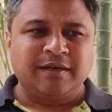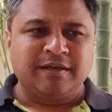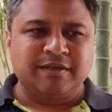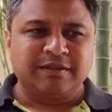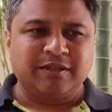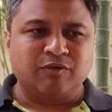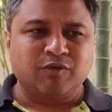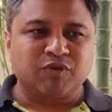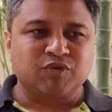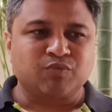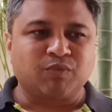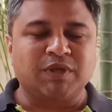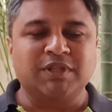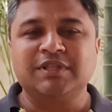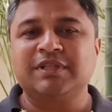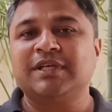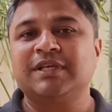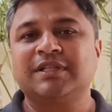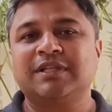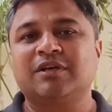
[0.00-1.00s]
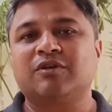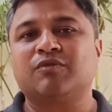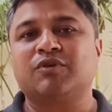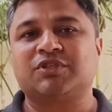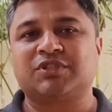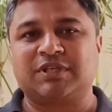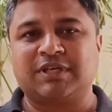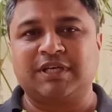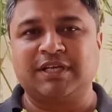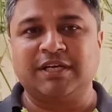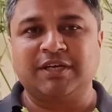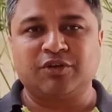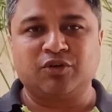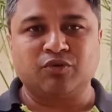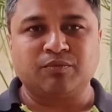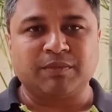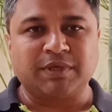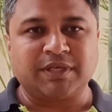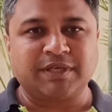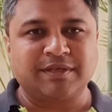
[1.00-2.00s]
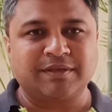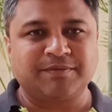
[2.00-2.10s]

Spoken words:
there was one thing that was clear to me